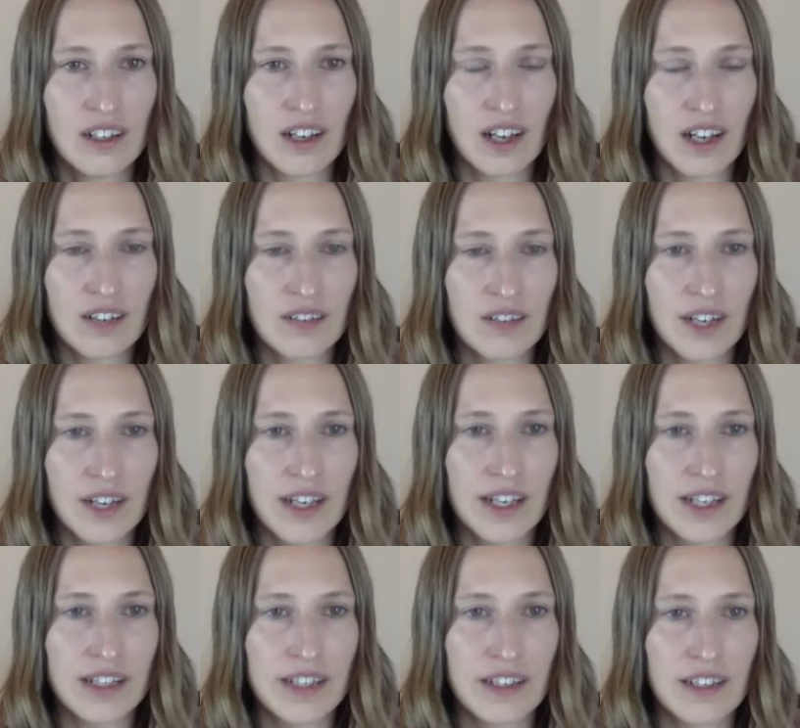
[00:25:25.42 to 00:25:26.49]
All
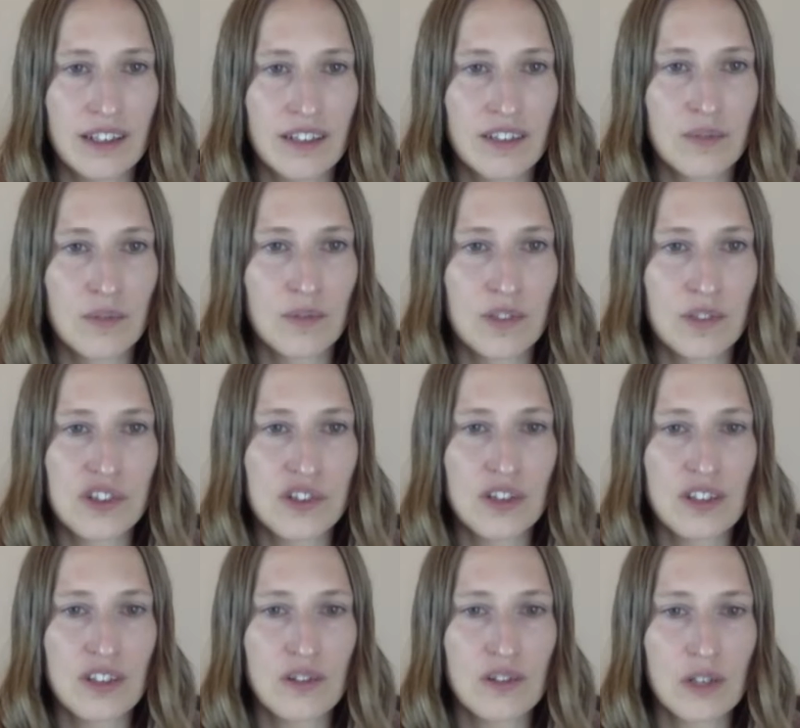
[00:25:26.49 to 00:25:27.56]
right. We'll just do
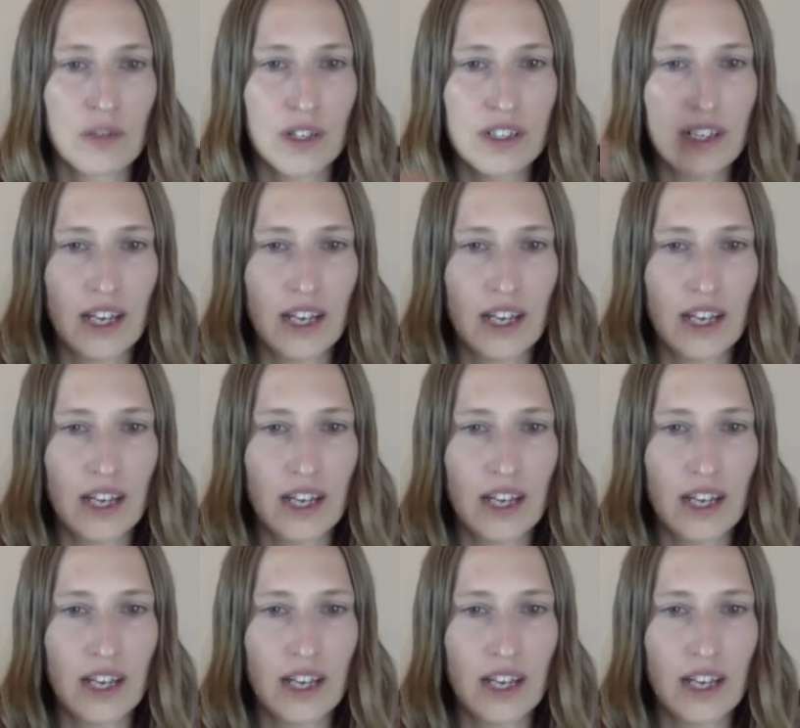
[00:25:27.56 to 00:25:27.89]
another quick one.